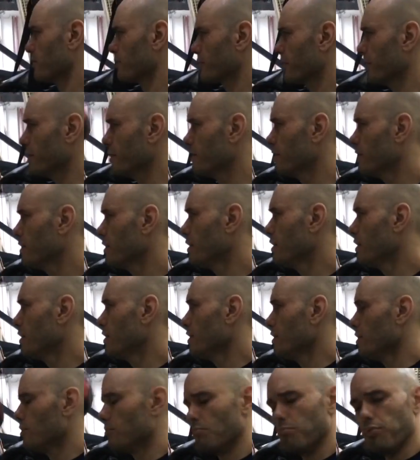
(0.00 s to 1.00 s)
okay?
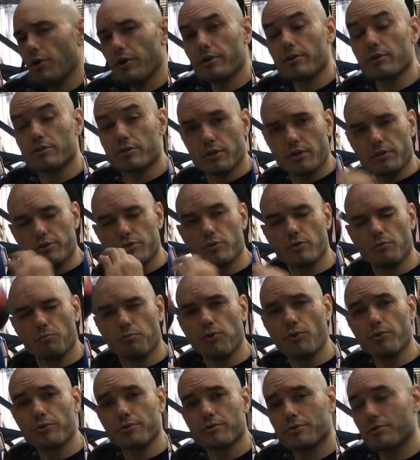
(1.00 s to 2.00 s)
But it's also
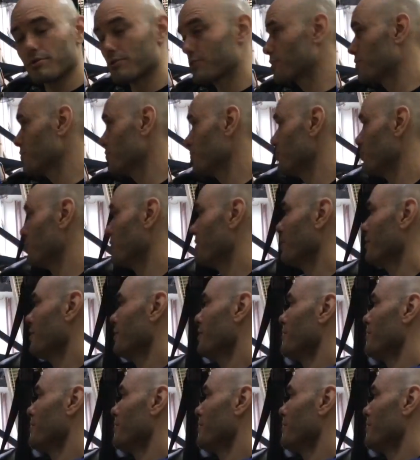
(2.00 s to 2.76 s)
important to